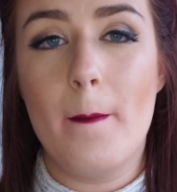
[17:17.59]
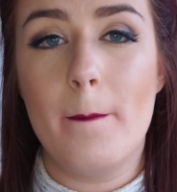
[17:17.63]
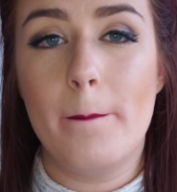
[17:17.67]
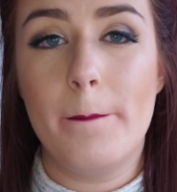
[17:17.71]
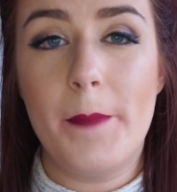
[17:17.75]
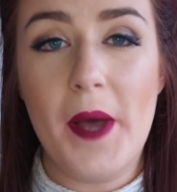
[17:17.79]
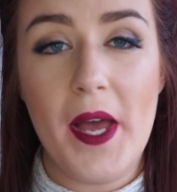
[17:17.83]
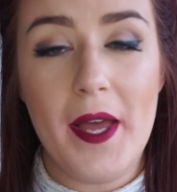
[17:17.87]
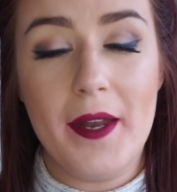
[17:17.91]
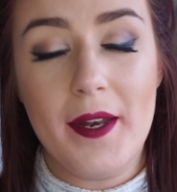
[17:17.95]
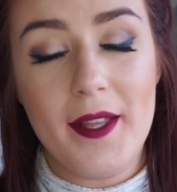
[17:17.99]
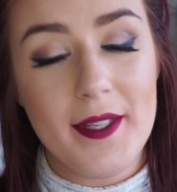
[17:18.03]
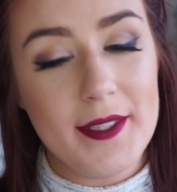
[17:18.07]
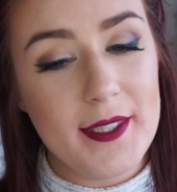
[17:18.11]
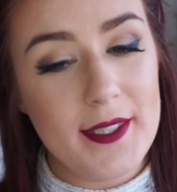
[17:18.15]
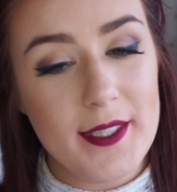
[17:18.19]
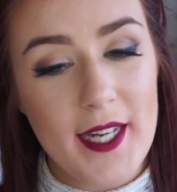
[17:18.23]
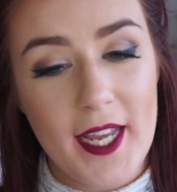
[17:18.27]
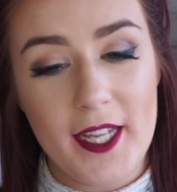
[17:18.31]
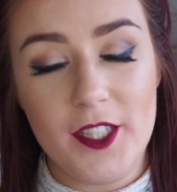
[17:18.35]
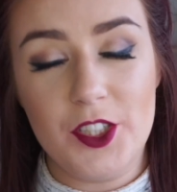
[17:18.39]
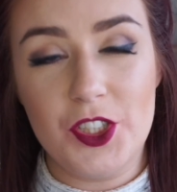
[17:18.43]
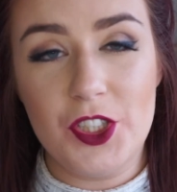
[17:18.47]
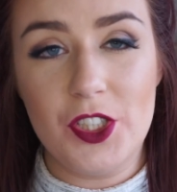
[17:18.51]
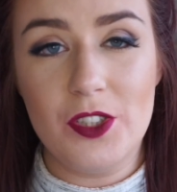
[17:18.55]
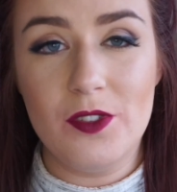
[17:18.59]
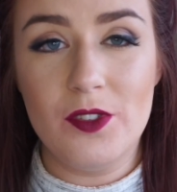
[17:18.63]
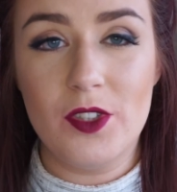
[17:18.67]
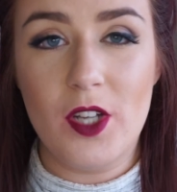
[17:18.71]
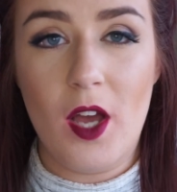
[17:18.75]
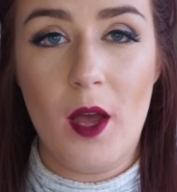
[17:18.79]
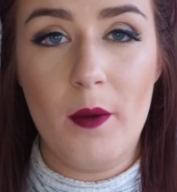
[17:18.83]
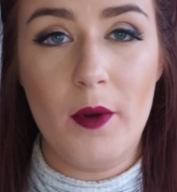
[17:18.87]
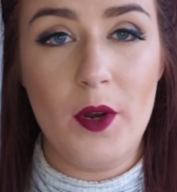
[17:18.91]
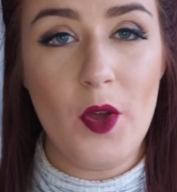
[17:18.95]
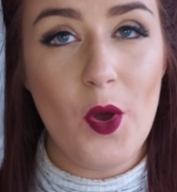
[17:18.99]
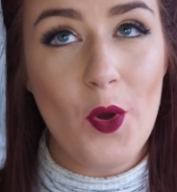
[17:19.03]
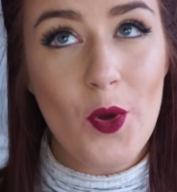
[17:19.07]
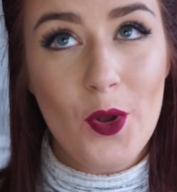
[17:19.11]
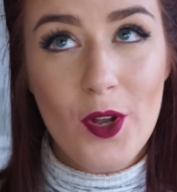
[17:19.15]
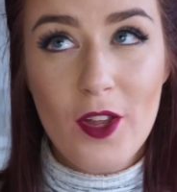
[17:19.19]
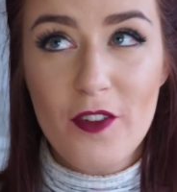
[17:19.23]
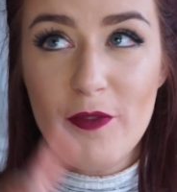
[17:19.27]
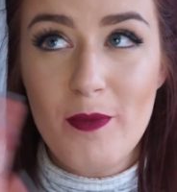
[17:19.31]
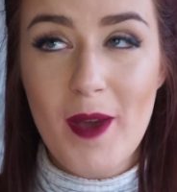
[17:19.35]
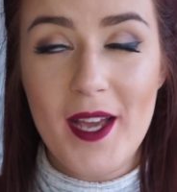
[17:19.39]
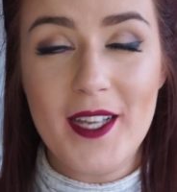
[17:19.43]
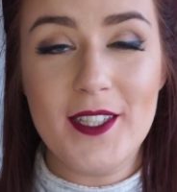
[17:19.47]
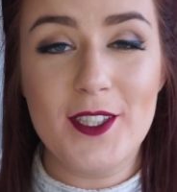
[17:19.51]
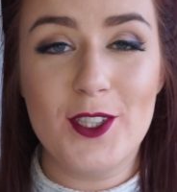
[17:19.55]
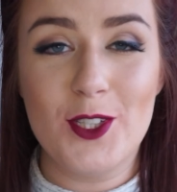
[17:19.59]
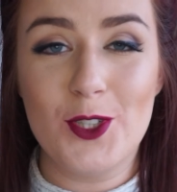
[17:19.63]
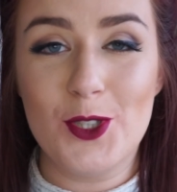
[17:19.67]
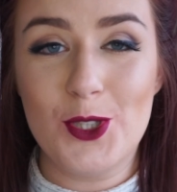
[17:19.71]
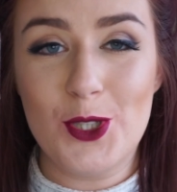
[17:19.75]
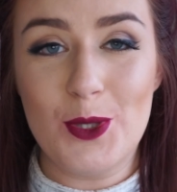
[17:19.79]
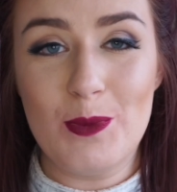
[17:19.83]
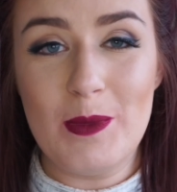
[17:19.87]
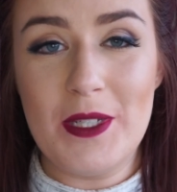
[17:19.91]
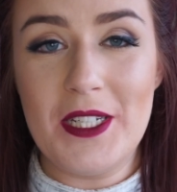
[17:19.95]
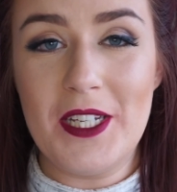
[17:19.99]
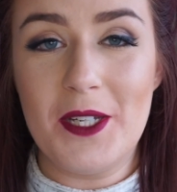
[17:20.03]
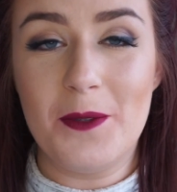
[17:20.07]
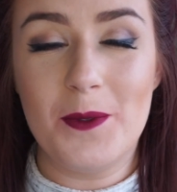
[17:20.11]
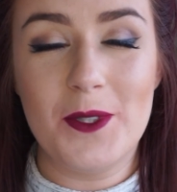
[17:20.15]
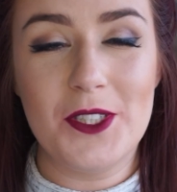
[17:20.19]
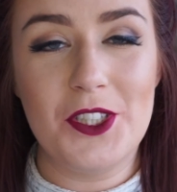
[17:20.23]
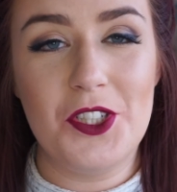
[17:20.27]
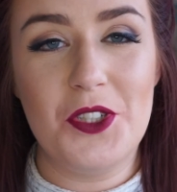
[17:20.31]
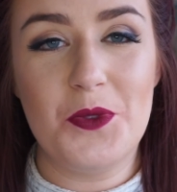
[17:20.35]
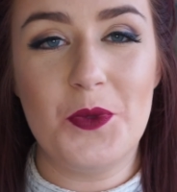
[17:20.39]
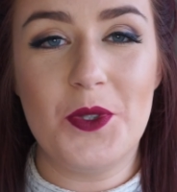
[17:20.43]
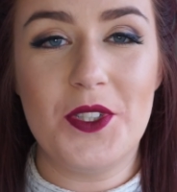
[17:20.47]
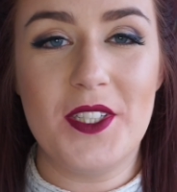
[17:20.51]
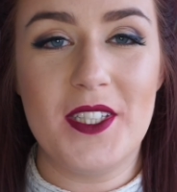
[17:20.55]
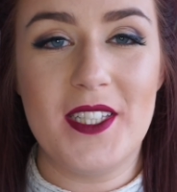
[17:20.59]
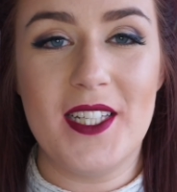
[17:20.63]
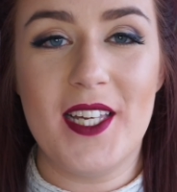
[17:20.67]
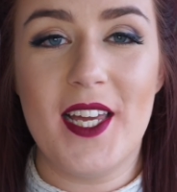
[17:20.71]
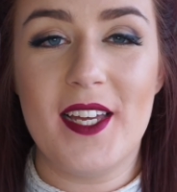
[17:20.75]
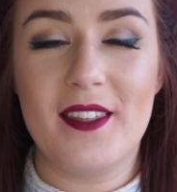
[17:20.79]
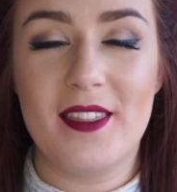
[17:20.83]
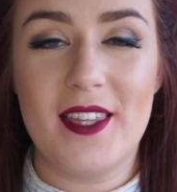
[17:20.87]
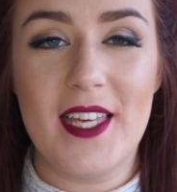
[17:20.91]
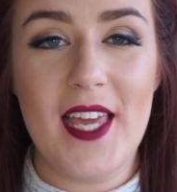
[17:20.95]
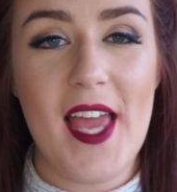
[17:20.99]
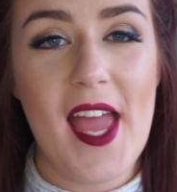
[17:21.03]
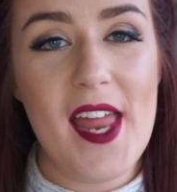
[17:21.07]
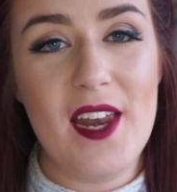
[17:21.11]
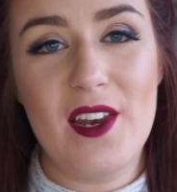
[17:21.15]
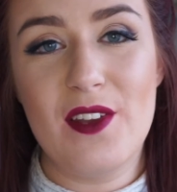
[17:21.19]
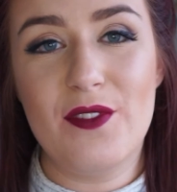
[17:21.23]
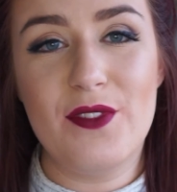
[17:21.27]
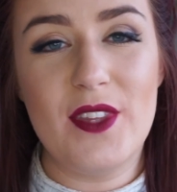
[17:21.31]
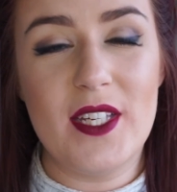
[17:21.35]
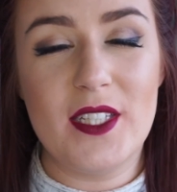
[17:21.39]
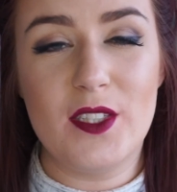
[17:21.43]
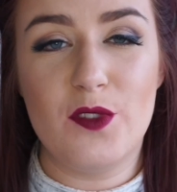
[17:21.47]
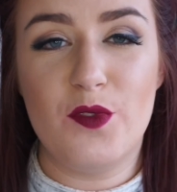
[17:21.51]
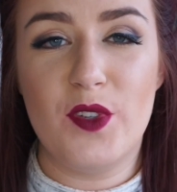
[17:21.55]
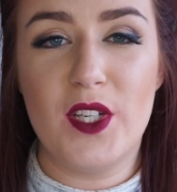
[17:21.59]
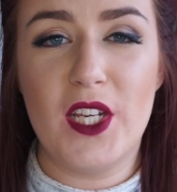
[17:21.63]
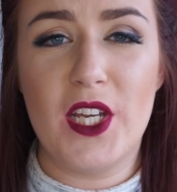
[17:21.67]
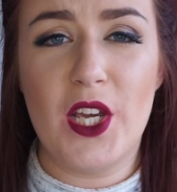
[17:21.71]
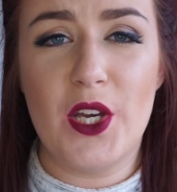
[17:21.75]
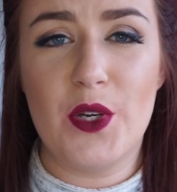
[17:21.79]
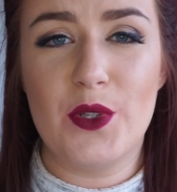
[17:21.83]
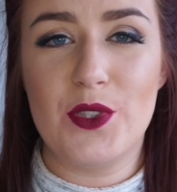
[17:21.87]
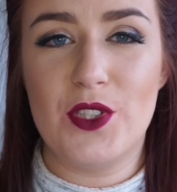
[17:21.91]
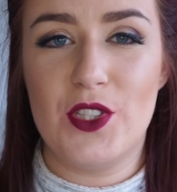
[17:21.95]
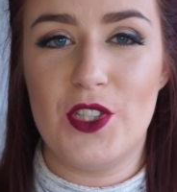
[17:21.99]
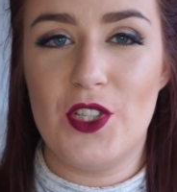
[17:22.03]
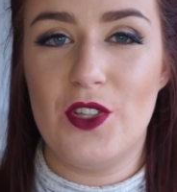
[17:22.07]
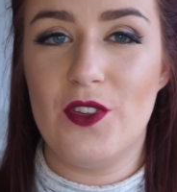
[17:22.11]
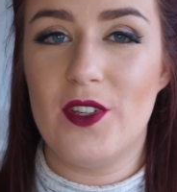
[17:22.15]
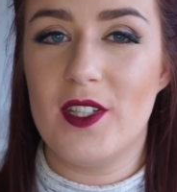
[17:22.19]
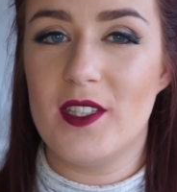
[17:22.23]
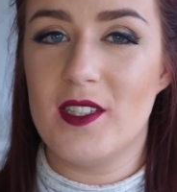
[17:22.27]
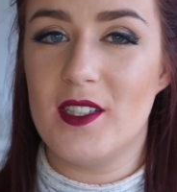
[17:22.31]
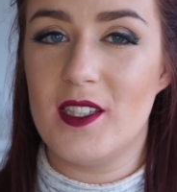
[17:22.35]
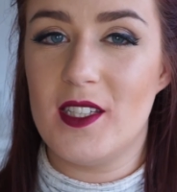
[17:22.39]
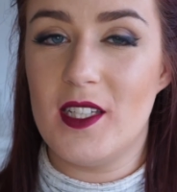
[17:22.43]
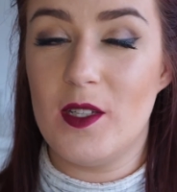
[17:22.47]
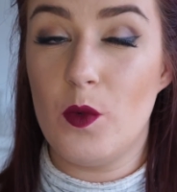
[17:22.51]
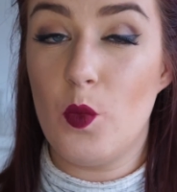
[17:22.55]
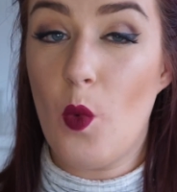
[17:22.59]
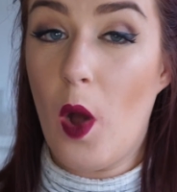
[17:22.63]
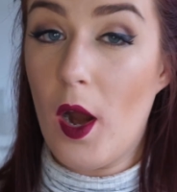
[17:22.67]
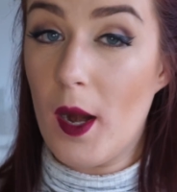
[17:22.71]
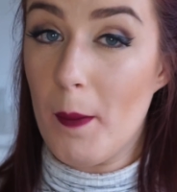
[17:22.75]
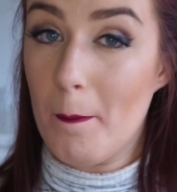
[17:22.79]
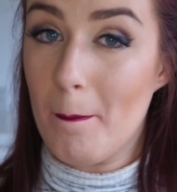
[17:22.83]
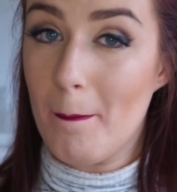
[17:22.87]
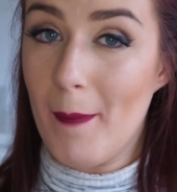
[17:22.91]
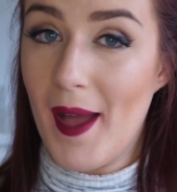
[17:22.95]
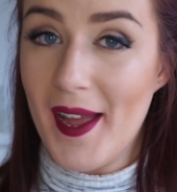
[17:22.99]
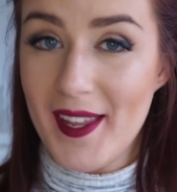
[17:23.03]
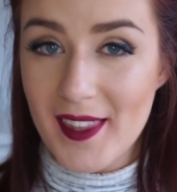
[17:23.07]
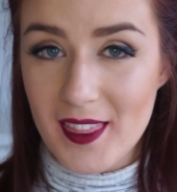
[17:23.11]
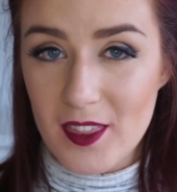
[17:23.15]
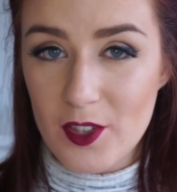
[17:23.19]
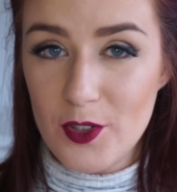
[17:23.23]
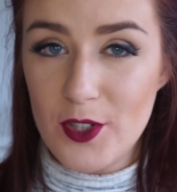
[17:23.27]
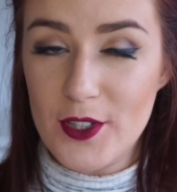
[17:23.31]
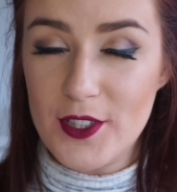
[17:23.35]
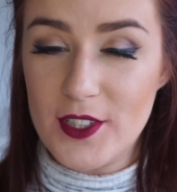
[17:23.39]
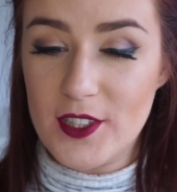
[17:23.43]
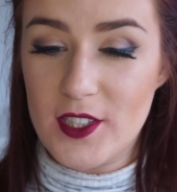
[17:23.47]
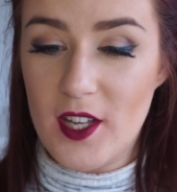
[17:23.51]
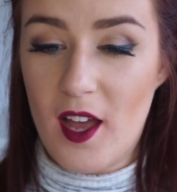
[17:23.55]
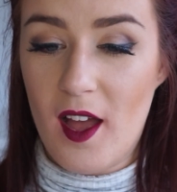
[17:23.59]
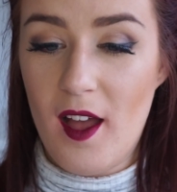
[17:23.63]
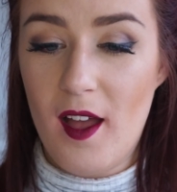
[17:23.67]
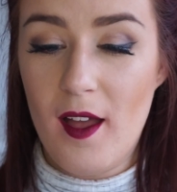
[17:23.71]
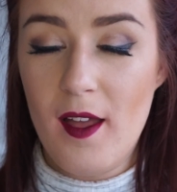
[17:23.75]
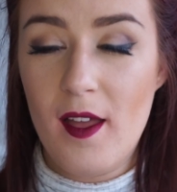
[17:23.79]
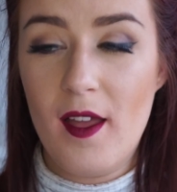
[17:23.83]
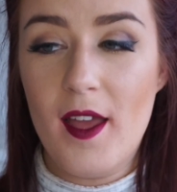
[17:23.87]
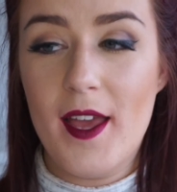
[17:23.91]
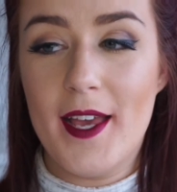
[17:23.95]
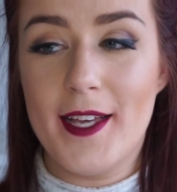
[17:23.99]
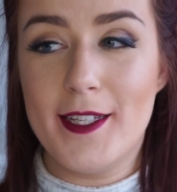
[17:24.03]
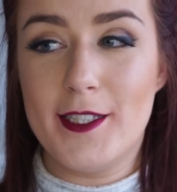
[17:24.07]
but stay tuned on all of my social media, which you will see at the end of this video, so you can see what my thoughts are,